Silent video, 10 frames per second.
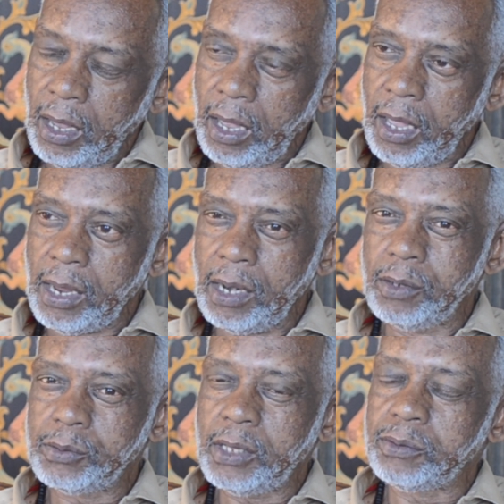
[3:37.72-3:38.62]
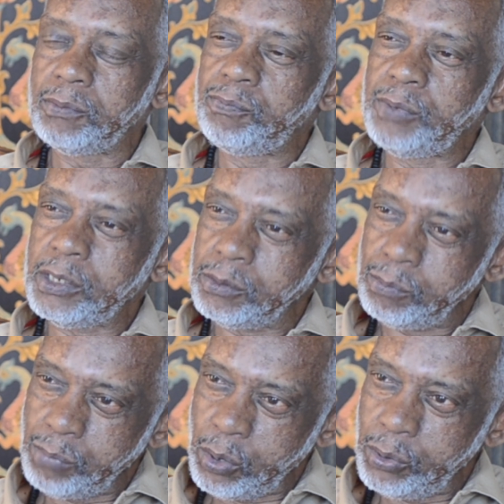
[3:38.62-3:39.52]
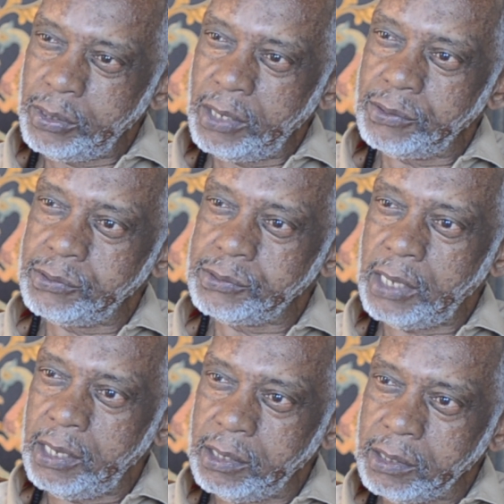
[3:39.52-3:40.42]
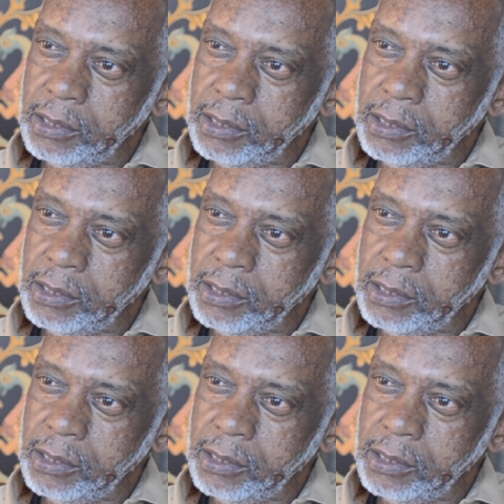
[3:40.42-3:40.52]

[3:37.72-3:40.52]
And I looked at the victim burning at the stake,